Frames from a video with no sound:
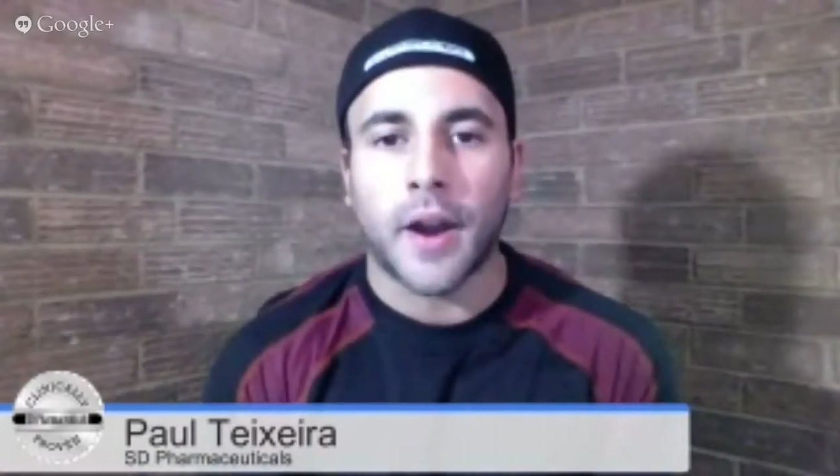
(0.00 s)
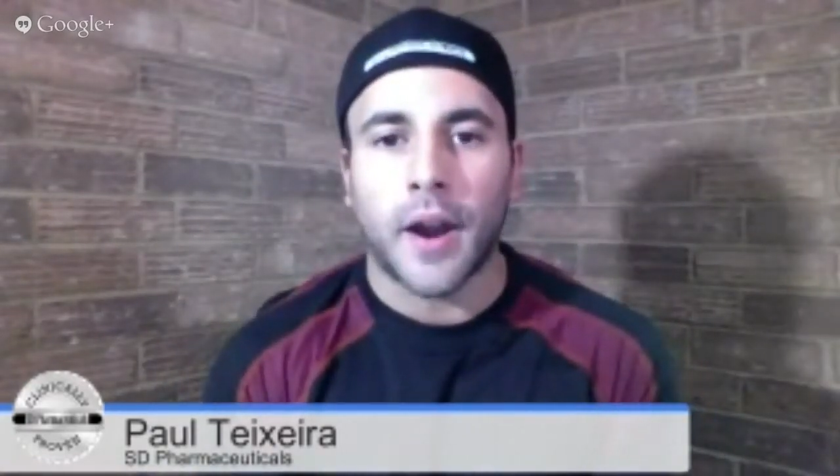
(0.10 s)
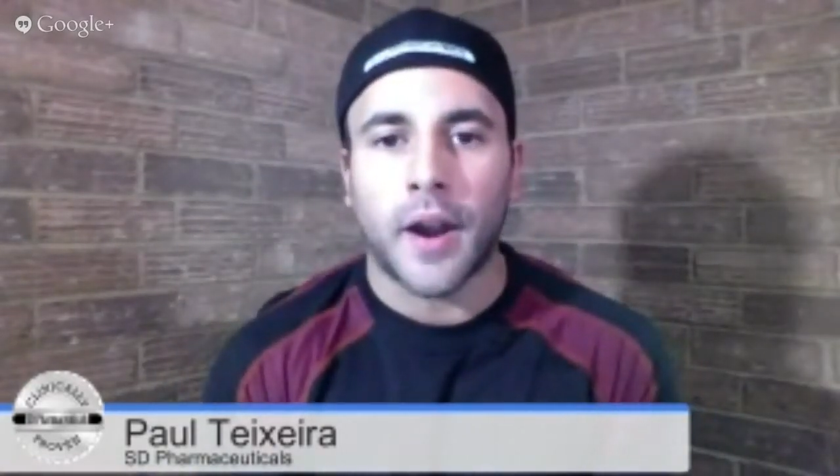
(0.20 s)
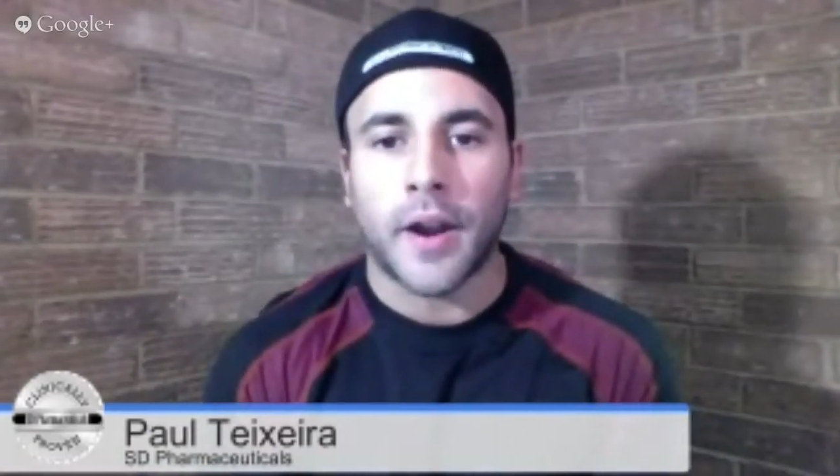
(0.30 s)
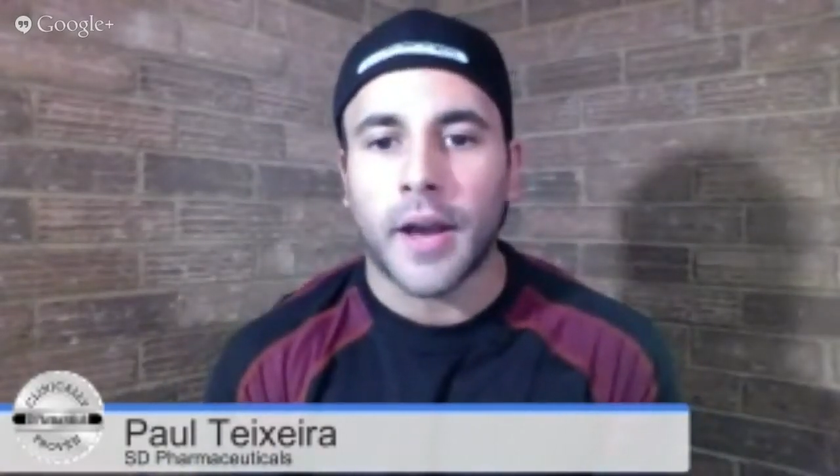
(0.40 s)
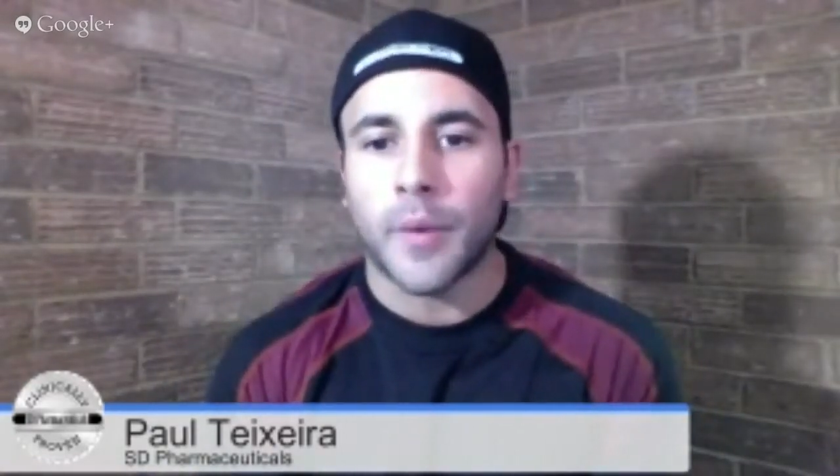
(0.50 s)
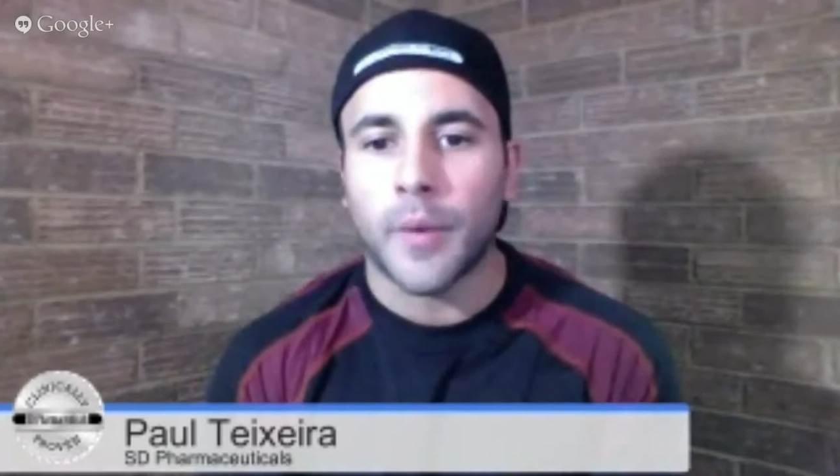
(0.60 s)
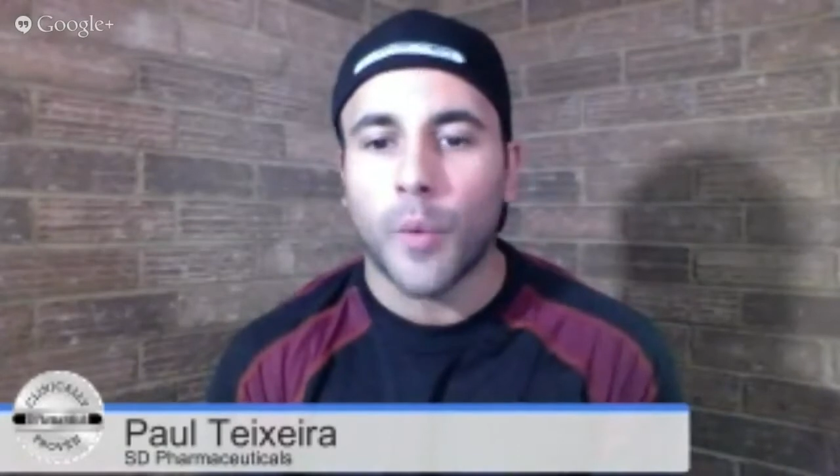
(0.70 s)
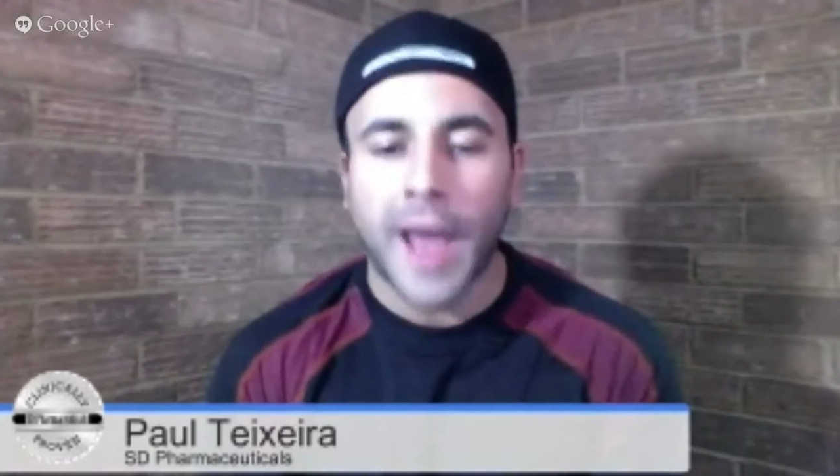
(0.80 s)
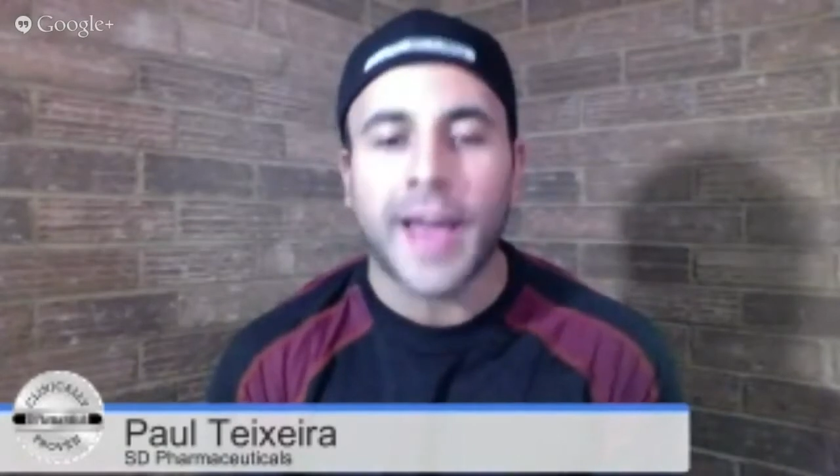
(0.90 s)
are
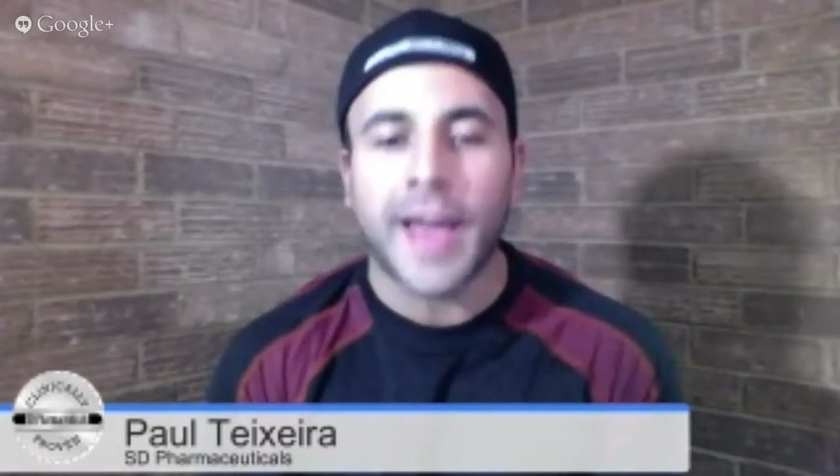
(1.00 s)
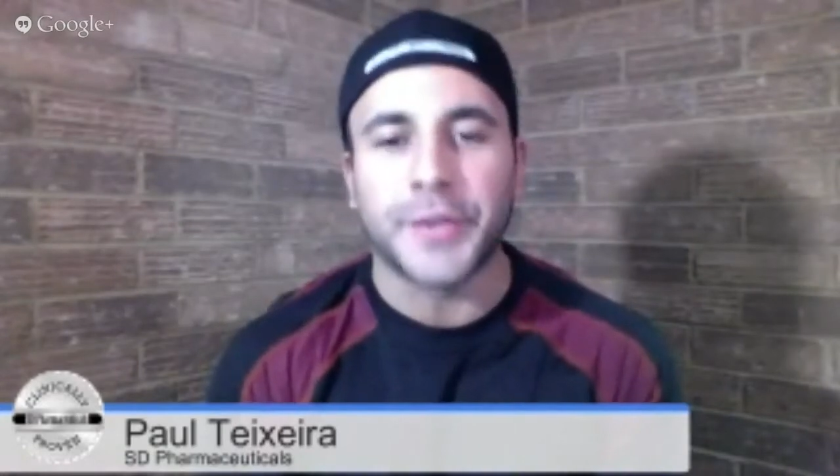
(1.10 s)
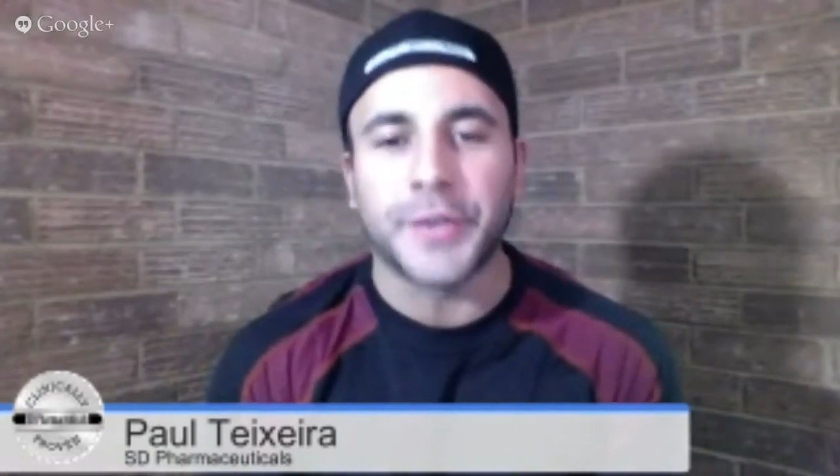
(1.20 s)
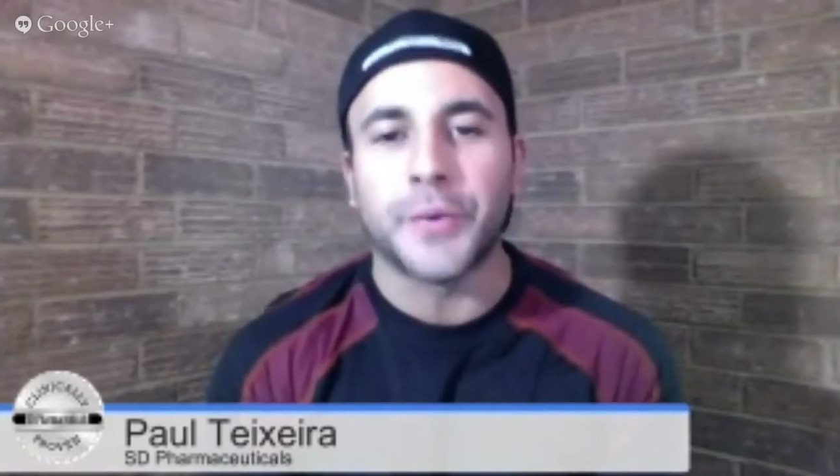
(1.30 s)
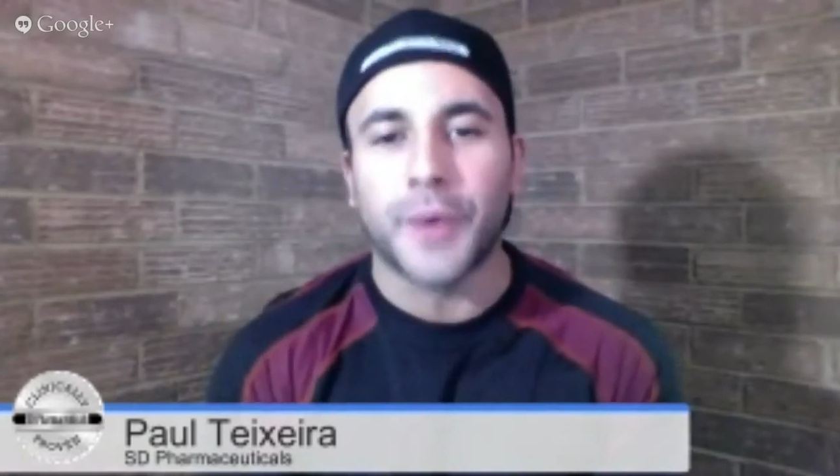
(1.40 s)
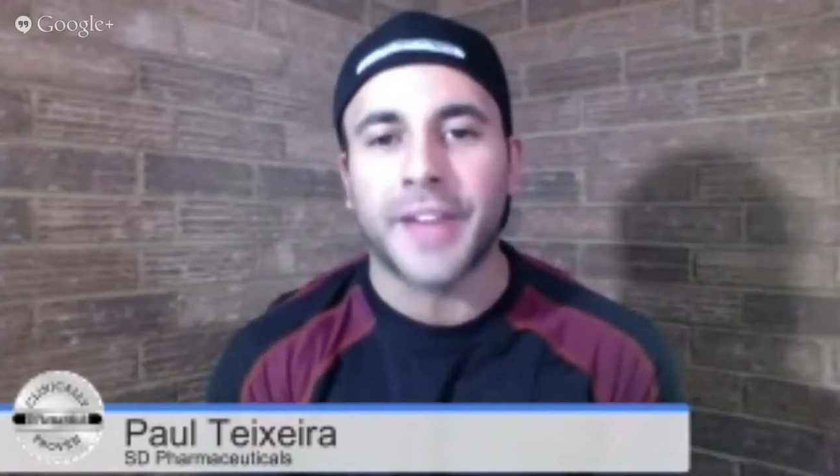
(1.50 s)
uh, why I do what